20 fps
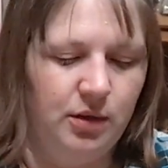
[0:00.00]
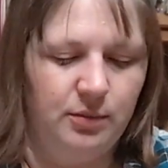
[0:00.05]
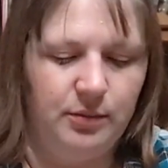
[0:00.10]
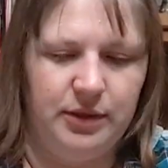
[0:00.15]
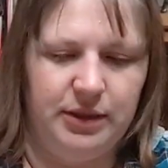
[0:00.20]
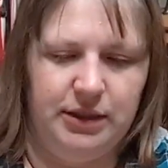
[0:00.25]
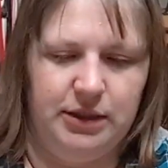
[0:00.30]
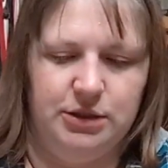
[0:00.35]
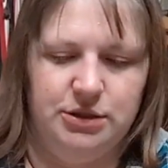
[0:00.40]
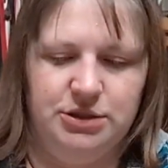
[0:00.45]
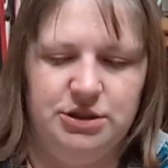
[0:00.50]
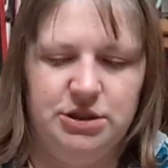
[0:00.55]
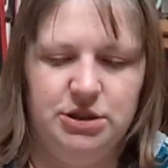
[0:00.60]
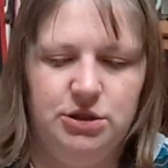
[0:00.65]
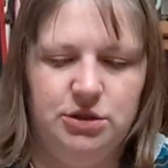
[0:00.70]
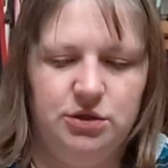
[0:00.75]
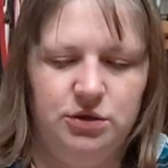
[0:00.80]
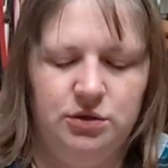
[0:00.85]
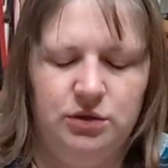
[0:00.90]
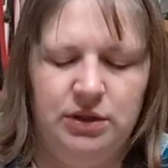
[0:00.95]
player
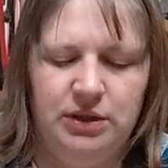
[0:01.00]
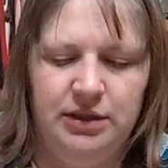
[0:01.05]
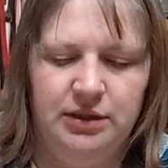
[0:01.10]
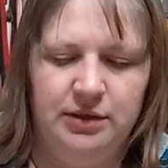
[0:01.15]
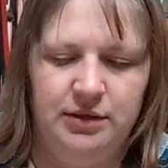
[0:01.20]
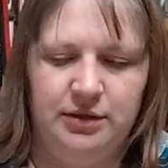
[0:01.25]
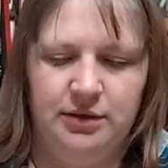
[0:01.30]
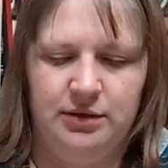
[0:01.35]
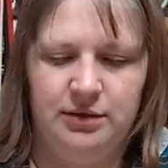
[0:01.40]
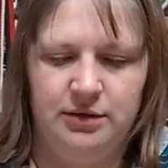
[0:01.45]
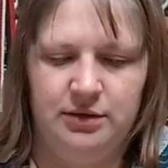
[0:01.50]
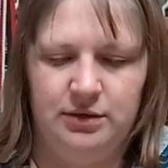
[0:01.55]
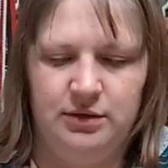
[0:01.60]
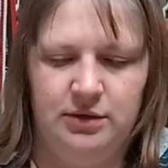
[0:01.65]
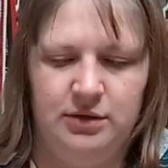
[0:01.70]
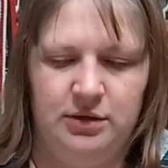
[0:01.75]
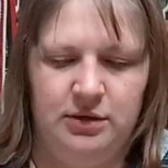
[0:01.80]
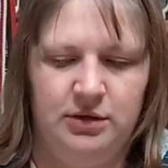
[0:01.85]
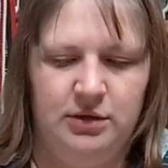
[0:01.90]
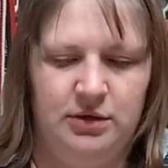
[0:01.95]
2.
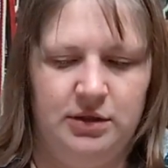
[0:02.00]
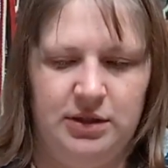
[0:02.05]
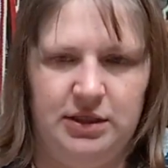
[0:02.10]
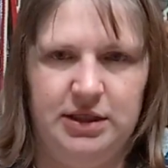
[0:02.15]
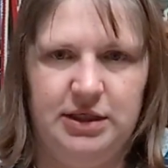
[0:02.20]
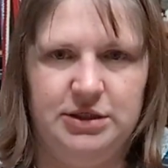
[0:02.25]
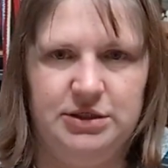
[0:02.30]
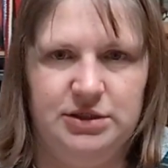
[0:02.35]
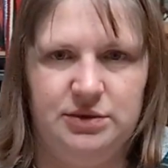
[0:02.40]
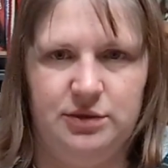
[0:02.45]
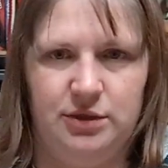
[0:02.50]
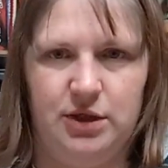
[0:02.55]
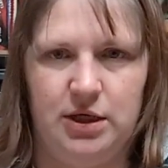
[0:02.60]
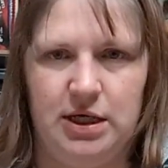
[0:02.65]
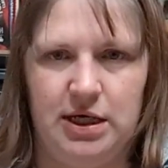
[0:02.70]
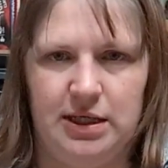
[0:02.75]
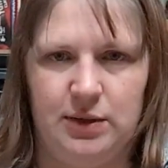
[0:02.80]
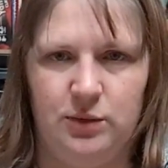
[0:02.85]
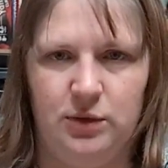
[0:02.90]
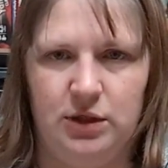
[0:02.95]
Actually,
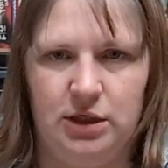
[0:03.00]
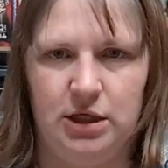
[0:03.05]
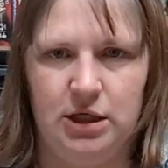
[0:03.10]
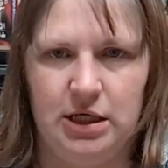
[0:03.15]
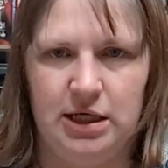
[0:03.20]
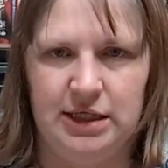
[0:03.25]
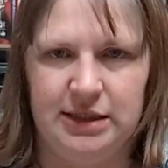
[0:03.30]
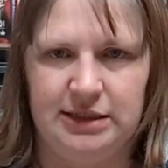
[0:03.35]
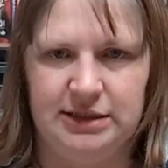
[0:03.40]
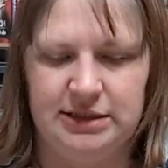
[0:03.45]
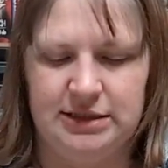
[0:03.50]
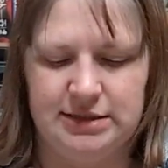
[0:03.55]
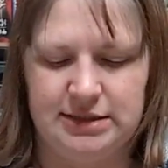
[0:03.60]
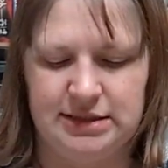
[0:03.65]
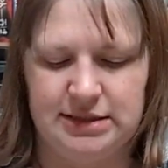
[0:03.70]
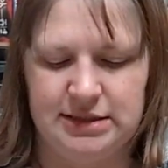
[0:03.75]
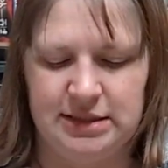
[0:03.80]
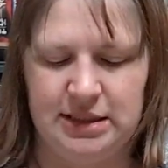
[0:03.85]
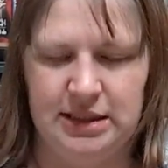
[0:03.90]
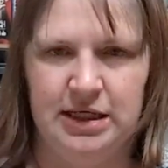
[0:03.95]
we'll go like
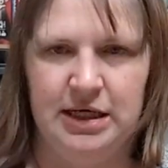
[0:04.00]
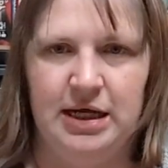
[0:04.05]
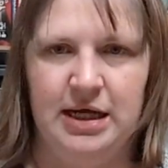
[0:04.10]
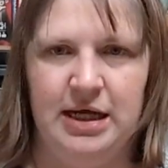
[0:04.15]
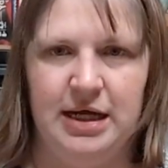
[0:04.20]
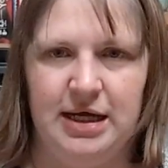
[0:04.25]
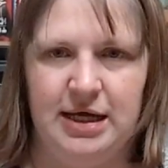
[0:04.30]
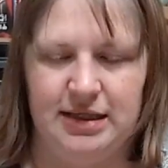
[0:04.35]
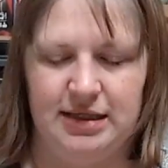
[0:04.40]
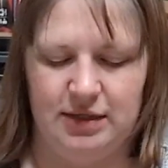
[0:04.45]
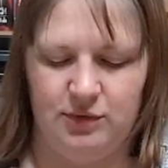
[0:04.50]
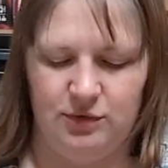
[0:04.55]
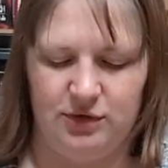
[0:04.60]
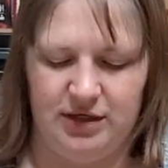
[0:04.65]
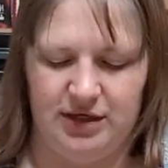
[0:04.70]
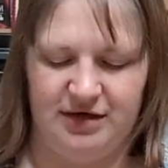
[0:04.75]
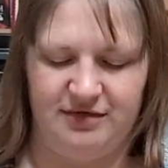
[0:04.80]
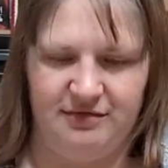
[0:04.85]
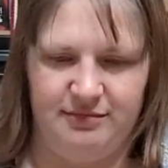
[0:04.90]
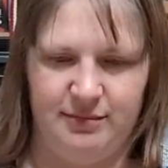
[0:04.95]
this. And then we'll
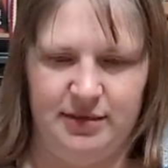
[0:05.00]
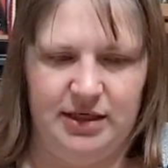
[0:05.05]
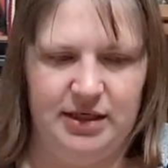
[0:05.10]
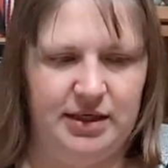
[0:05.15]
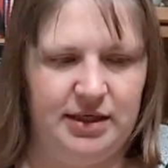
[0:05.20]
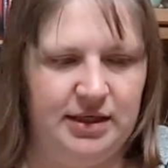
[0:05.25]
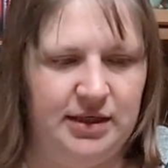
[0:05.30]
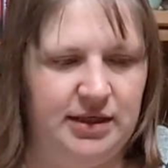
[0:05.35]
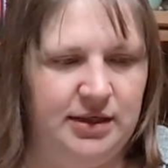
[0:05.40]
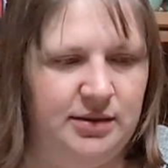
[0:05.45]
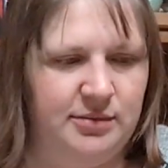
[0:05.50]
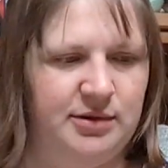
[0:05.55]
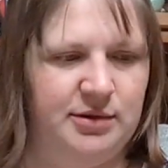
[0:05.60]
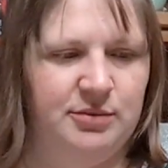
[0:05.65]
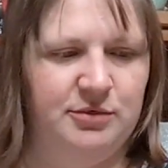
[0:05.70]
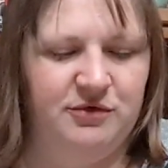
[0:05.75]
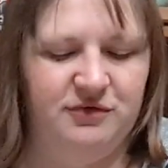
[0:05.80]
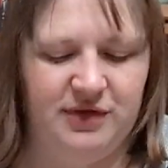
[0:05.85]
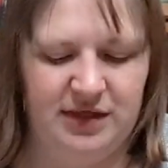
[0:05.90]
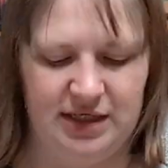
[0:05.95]
have mine. I'm going
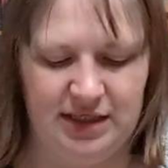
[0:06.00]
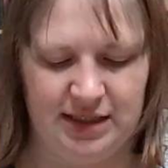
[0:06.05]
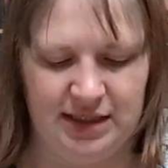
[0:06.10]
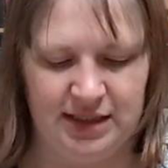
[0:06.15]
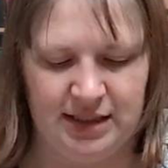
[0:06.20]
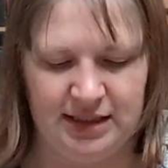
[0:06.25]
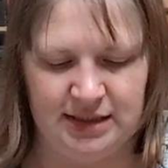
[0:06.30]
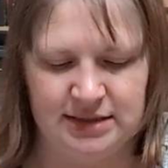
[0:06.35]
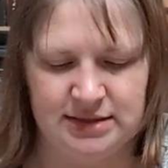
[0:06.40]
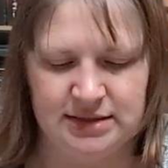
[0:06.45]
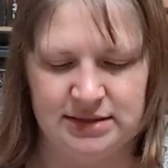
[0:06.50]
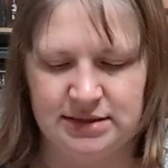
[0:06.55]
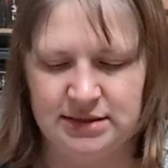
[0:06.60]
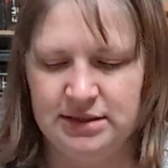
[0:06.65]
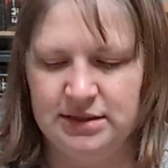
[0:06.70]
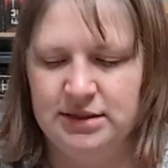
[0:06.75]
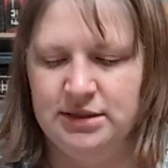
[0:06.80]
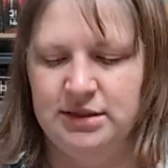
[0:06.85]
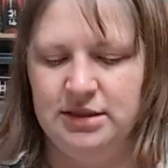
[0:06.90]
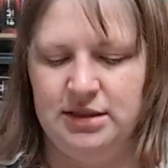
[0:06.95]
to move that.
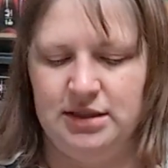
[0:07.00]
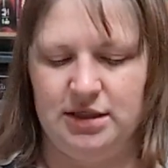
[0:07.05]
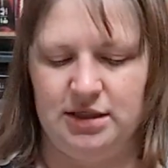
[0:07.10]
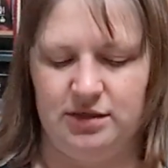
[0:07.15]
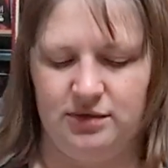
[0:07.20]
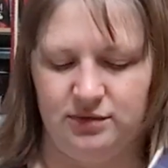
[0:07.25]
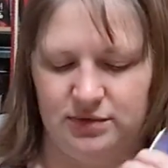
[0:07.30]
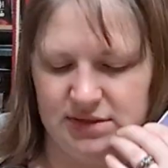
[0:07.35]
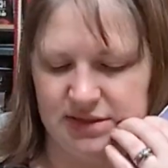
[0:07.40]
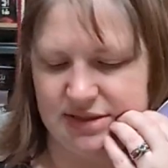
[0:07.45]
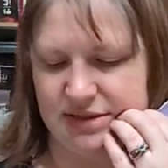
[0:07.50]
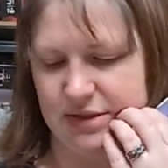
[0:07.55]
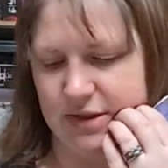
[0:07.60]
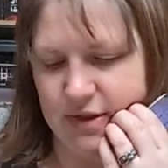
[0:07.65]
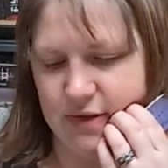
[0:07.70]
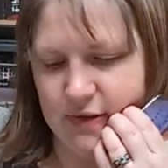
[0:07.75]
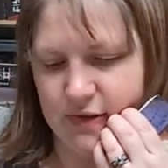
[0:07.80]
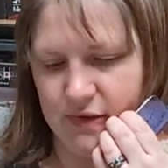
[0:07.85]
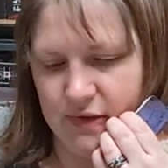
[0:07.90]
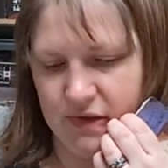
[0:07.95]
Oh, we still
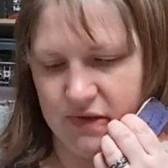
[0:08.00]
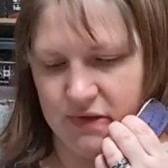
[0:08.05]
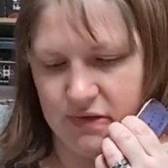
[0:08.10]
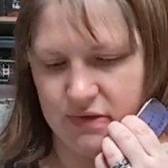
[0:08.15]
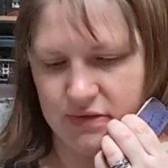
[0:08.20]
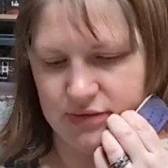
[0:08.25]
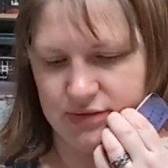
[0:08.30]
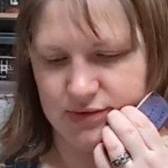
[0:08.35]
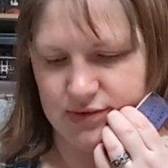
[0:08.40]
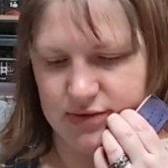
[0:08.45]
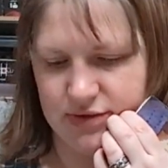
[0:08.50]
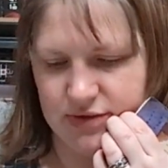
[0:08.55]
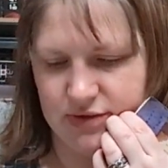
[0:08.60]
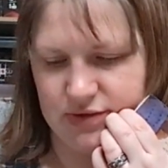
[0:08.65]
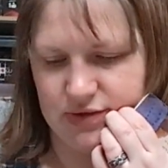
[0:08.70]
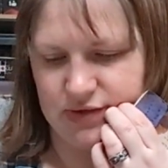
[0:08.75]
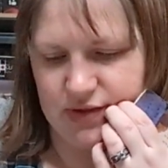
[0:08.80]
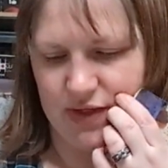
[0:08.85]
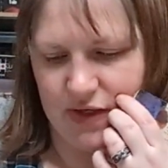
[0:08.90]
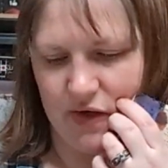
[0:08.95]
don't, those
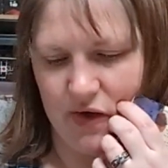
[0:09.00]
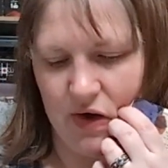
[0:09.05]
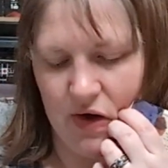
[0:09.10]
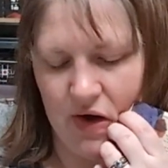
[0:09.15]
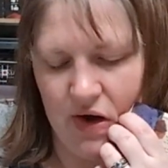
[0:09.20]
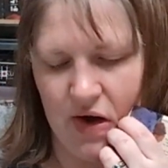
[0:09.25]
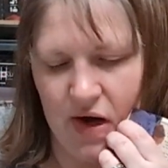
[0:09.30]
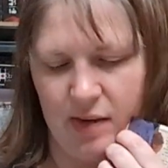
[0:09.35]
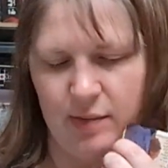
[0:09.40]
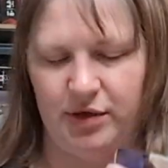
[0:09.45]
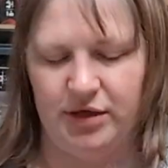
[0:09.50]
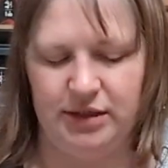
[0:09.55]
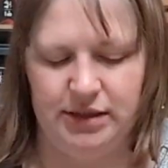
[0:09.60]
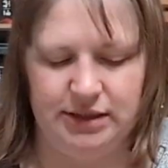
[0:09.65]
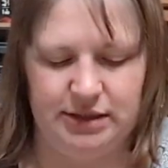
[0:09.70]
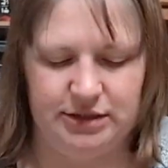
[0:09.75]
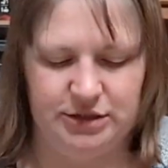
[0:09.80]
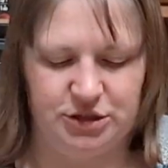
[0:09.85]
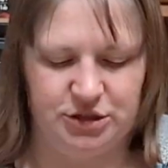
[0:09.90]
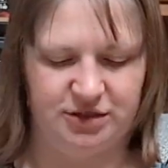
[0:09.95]
go there. I probably
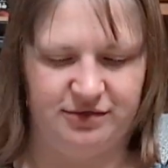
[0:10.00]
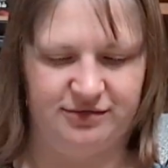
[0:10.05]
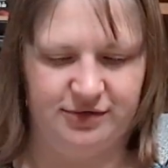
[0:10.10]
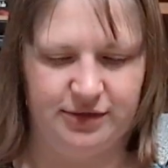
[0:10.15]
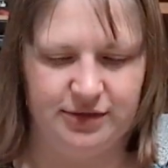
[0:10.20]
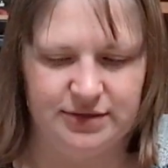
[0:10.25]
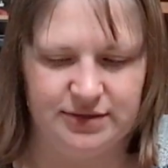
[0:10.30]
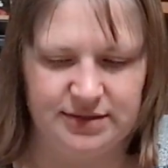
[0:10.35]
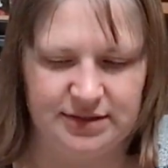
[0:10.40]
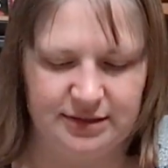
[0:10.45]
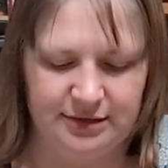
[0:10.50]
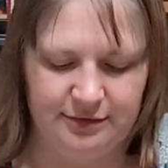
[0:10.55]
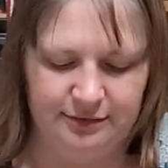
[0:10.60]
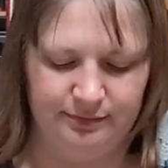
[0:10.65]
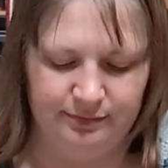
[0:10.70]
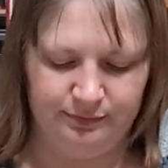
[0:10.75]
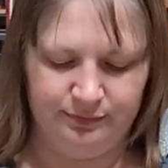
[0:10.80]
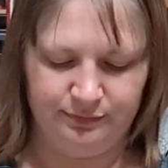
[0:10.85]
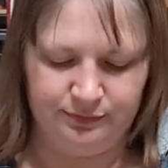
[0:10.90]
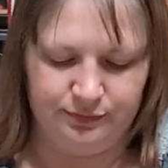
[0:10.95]
need to shuffle those.
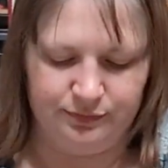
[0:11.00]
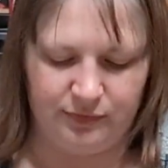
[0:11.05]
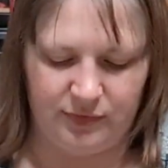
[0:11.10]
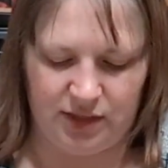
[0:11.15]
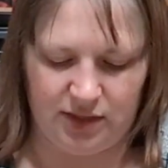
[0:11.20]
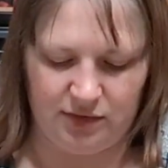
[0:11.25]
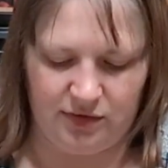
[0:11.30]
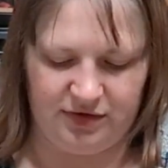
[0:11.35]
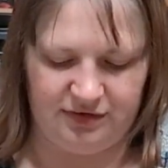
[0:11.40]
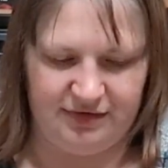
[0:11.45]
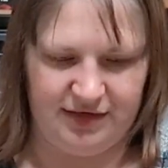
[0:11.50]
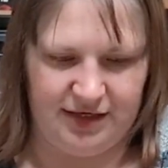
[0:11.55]
And we'll have